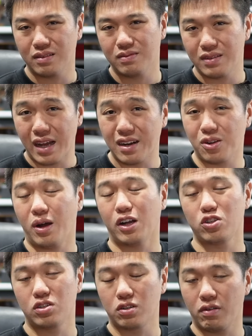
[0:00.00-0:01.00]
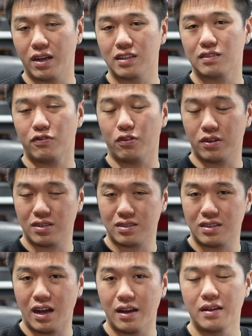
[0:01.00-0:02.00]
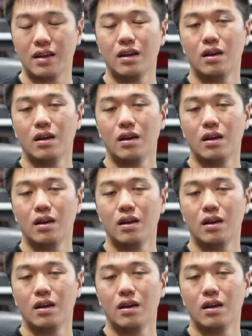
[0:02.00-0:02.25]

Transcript: to 100 degrees for it to start